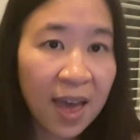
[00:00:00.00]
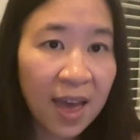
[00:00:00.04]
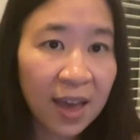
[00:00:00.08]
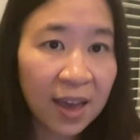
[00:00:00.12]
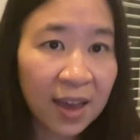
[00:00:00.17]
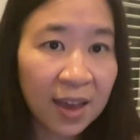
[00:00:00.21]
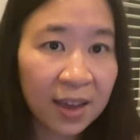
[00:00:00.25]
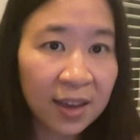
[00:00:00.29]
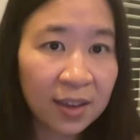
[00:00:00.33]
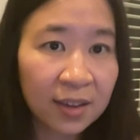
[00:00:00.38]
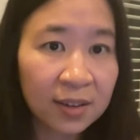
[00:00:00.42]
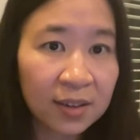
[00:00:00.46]

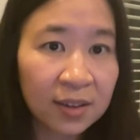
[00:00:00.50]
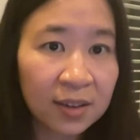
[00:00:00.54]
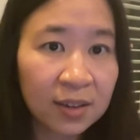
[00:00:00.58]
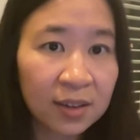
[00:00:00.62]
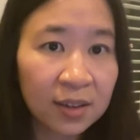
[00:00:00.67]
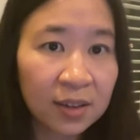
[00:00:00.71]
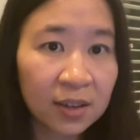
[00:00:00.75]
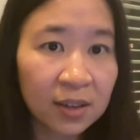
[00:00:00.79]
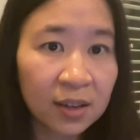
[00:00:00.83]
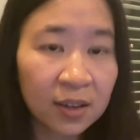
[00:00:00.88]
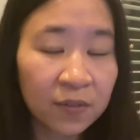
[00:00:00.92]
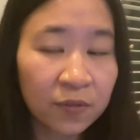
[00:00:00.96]
And
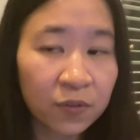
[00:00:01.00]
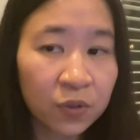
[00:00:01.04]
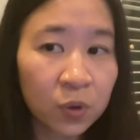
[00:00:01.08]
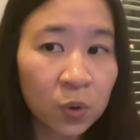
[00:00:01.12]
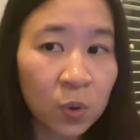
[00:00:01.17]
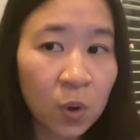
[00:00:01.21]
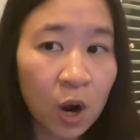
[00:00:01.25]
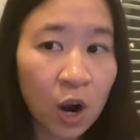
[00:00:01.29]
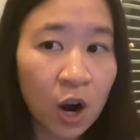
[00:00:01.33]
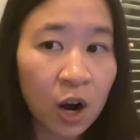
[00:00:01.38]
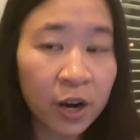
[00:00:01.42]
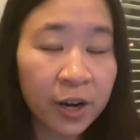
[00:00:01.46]
if
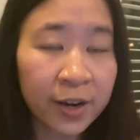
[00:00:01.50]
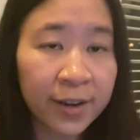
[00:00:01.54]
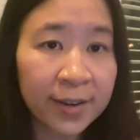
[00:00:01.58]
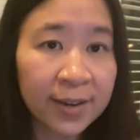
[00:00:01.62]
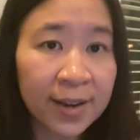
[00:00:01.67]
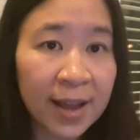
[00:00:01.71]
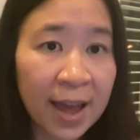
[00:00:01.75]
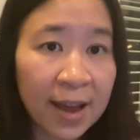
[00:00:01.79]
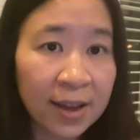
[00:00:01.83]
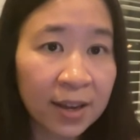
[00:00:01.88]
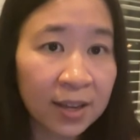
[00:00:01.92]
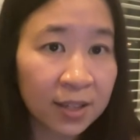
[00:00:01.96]
you are
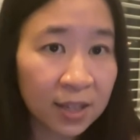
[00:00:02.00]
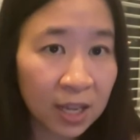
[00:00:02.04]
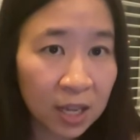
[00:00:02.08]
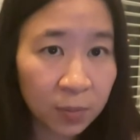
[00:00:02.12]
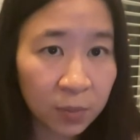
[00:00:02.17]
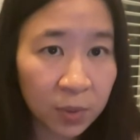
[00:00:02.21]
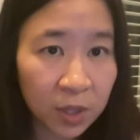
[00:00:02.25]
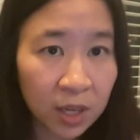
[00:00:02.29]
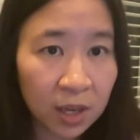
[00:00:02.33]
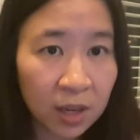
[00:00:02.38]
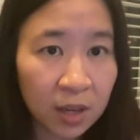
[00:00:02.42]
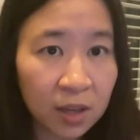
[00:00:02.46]
in
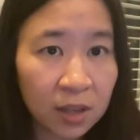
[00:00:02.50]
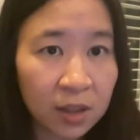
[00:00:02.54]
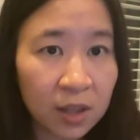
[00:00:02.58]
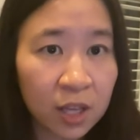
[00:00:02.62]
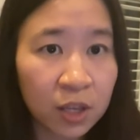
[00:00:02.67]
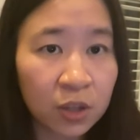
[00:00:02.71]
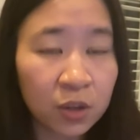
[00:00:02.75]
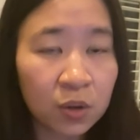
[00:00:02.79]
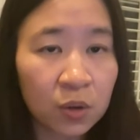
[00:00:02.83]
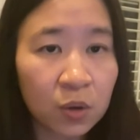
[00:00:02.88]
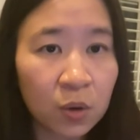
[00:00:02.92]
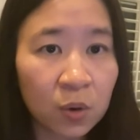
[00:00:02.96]
academia,
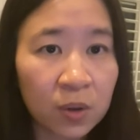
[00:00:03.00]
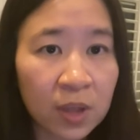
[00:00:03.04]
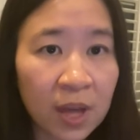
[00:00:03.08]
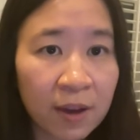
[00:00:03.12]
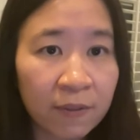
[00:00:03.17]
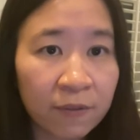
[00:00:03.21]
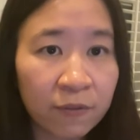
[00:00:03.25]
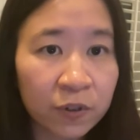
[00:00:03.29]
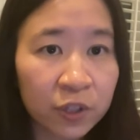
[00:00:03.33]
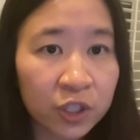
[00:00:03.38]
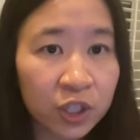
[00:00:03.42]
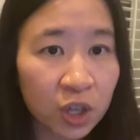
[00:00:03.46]
then you know
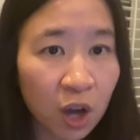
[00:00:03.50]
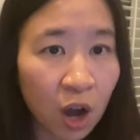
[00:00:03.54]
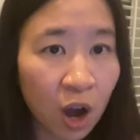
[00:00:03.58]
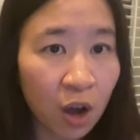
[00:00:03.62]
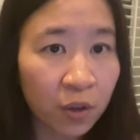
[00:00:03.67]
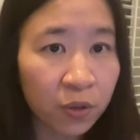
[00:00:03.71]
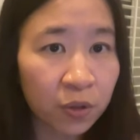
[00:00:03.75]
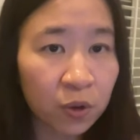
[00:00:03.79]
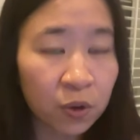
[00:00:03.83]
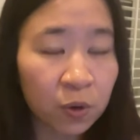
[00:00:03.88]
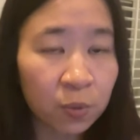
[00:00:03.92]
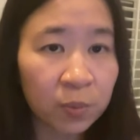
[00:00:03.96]
that first
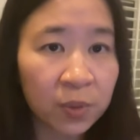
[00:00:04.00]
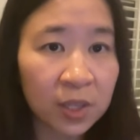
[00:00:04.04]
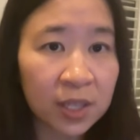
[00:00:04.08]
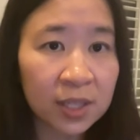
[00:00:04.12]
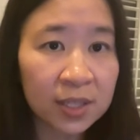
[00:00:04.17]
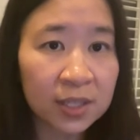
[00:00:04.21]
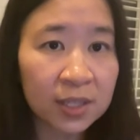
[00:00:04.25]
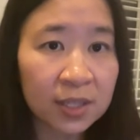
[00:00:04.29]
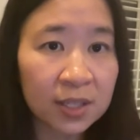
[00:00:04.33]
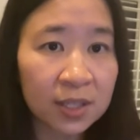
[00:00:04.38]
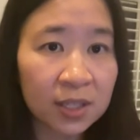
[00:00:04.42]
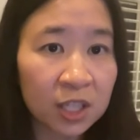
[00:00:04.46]
author
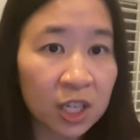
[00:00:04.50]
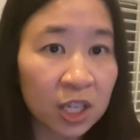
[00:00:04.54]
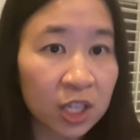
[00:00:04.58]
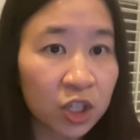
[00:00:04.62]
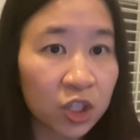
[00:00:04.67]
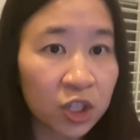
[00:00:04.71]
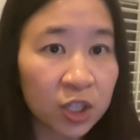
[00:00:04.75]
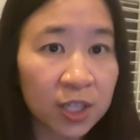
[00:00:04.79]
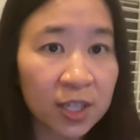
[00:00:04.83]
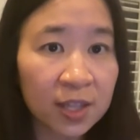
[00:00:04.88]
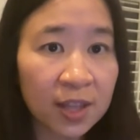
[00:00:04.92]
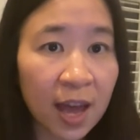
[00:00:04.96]
means
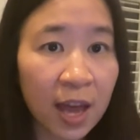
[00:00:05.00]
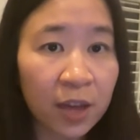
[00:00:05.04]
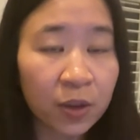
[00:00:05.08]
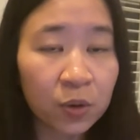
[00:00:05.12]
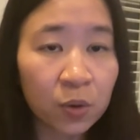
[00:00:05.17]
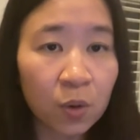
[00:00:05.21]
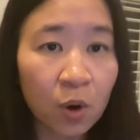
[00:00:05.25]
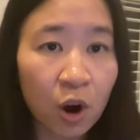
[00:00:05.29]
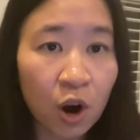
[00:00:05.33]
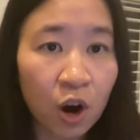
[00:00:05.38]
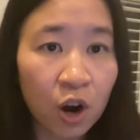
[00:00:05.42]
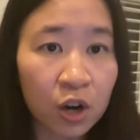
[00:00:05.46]
essentially that
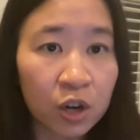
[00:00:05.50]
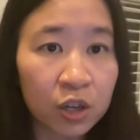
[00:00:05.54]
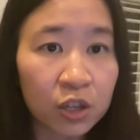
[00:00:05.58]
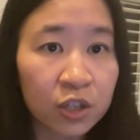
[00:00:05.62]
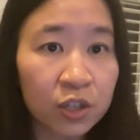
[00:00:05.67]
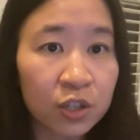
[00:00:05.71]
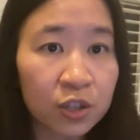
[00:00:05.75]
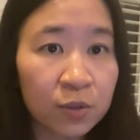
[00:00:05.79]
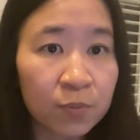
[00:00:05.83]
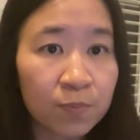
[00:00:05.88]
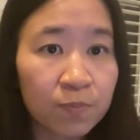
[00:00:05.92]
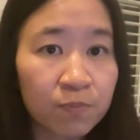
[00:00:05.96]
you are the
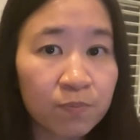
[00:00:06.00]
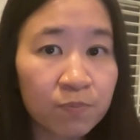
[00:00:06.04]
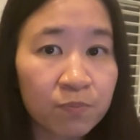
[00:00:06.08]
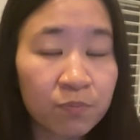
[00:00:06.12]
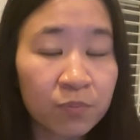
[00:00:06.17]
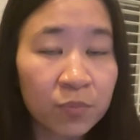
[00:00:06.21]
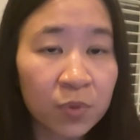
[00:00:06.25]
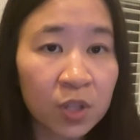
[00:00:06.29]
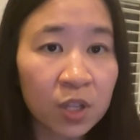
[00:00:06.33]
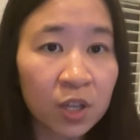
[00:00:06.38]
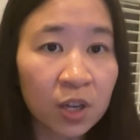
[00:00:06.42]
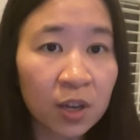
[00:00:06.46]

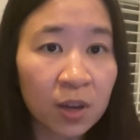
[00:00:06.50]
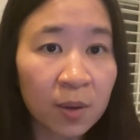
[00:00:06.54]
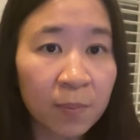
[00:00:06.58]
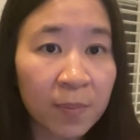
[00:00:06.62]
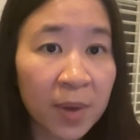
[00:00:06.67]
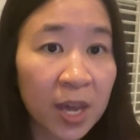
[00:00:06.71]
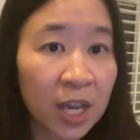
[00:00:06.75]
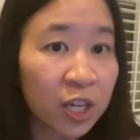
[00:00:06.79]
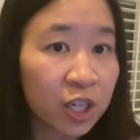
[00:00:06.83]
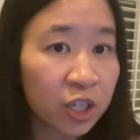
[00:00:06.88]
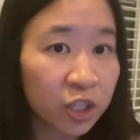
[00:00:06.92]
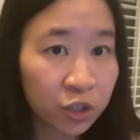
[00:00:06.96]
the
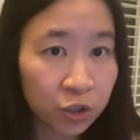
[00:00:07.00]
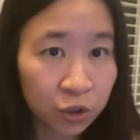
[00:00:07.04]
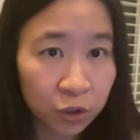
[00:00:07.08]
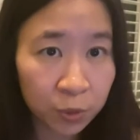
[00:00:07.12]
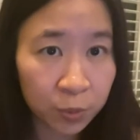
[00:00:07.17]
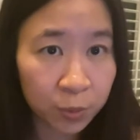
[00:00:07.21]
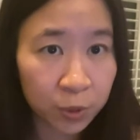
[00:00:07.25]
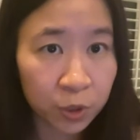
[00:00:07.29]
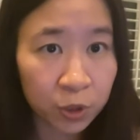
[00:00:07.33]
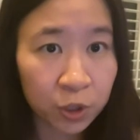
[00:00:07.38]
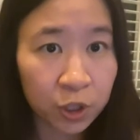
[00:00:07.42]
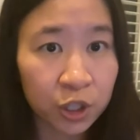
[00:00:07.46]
main
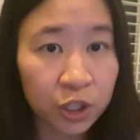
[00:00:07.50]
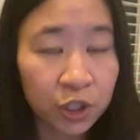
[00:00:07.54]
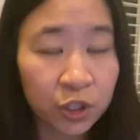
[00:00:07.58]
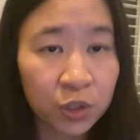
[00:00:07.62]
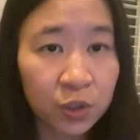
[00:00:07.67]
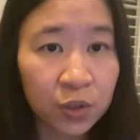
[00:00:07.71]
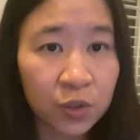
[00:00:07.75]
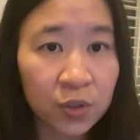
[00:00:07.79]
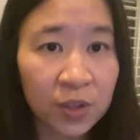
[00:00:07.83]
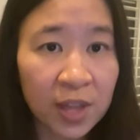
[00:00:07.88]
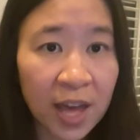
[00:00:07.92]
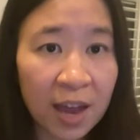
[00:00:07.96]
contributor
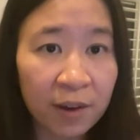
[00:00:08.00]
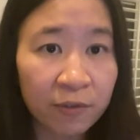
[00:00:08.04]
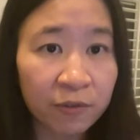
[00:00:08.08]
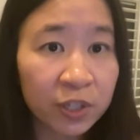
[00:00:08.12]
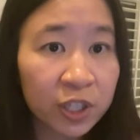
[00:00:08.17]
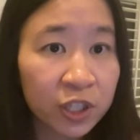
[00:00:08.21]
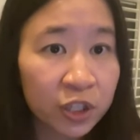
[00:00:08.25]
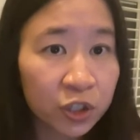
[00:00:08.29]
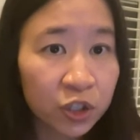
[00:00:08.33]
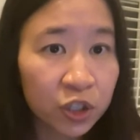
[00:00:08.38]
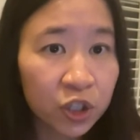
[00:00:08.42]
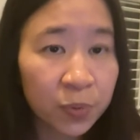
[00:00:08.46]
to that
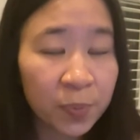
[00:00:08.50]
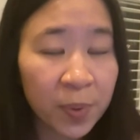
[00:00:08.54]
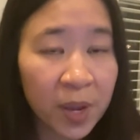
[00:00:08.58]
research